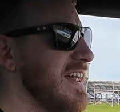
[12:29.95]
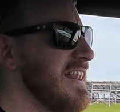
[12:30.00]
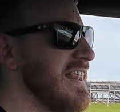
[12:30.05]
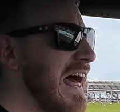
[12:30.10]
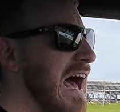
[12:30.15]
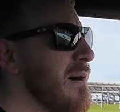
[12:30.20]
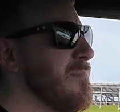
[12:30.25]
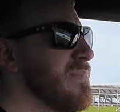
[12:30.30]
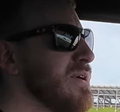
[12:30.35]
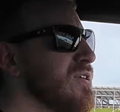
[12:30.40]

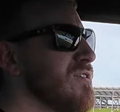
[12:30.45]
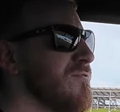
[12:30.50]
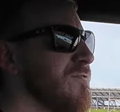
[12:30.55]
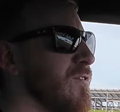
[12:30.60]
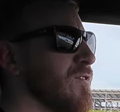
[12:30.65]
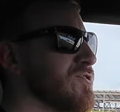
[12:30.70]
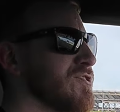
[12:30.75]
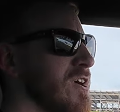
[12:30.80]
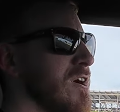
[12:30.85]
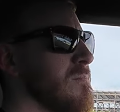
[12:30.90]
that
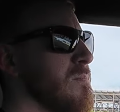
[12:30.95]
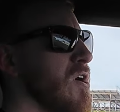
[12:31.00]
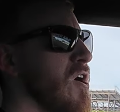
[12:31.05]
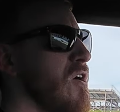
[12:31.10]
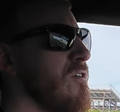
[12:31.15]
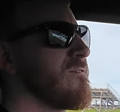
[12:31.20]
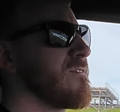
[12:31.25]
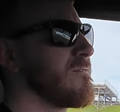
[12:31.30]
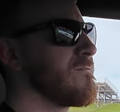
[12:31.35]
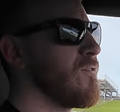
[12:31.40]
beautiful
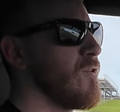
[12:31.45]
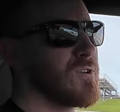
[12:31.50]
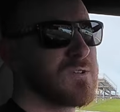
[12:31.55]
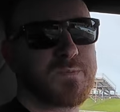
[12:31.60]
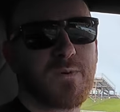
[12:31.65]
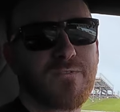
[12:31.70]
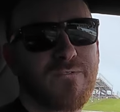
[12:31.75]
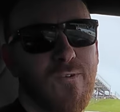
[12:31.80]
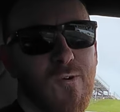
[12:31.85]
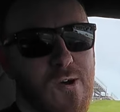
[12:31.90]
turbo from Force
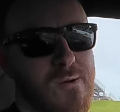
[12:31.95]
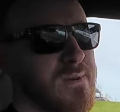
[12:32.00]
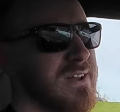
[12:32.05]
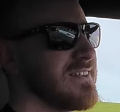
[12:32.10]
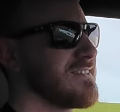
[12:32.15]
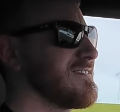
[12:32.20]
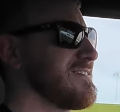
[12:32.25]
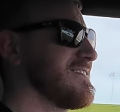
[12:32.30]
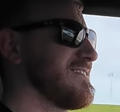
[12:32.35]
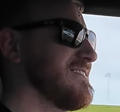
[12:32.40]

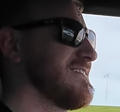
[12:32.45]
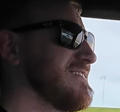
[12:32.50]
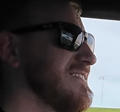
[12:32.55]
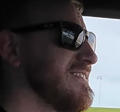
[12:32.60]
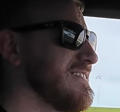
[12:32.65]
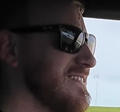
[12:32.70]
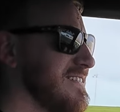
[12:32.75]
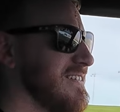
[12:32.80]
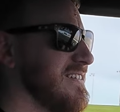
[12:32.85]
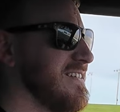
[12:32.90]
Performance,
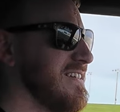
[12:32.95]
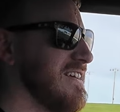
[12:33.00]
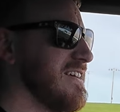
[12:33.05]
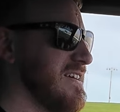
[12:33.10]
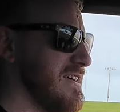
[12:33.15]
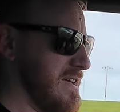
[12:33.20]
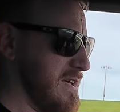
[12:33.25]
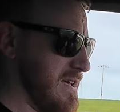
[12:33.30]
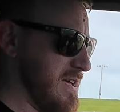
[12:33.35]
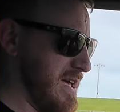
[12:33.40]

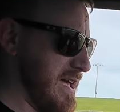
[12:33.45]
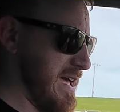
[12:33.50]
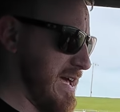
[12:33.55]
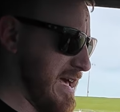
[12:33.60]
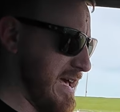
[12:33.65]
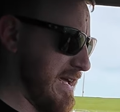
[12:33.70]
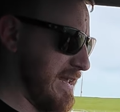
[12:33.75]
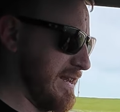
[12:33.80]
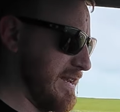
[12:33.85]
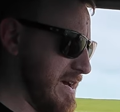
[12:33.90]

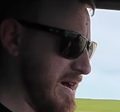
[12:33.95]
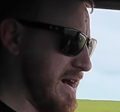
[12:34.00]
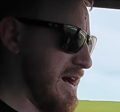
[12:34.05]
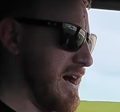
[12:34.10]
and